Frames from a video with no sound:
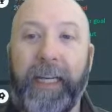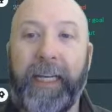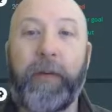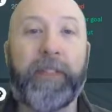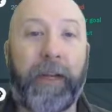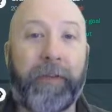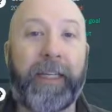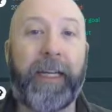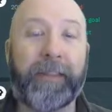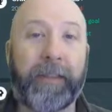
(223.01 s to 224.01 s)
He will definitely
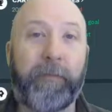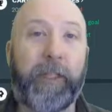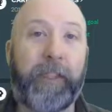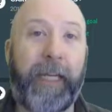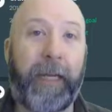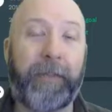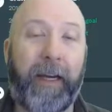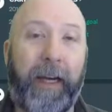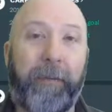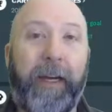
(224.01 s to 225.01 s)
get some good game
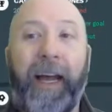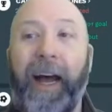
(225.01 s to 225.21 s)
time.